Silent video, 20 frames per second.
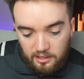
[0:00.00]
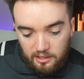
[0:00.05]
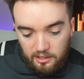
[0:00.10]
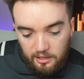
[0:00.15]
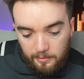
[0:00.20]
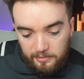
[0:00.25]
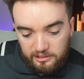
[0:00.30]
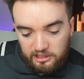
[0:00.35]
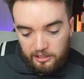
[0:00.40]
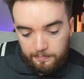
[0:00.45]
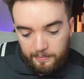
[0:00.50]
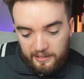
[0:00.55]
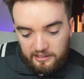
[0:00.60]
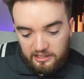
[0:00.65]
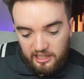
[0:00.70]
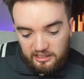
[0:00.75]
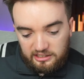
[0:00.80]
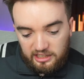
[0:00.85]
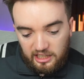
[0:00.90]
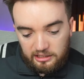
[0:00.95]
me see. Big
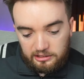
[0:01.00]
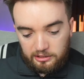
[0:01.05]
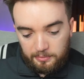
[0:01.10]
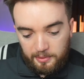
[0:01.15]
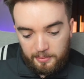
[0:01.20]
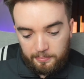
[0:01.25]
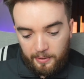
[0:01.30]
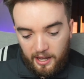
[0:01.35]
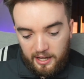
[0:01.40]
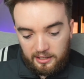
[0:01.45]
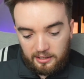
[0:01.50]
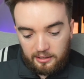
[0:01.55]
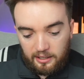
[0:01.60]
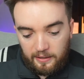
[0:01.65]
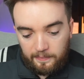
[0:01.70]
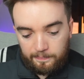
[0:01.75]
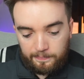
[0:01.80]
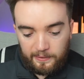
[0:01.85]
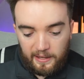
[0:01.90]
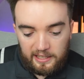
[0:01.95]
T says to be buying
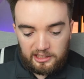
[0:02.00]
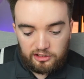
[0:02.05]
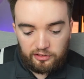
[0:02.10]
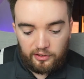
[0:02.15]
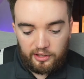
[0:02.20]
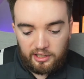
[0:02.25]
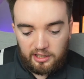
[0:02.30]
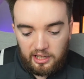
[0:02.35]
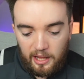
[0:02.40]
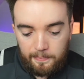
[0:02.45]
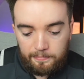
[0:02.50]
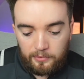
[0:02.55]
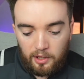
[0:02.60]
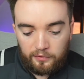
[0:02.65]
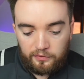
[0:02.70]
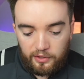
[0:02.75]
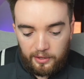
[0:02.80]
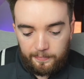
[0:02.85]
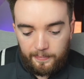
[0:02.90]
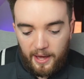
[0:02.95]
players for the club, not
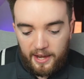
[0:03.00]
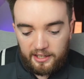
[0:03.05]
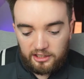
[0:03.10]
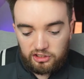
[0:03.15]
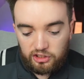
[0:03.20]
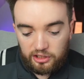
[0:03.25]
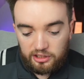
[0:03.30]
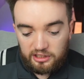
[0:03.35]
for the manager.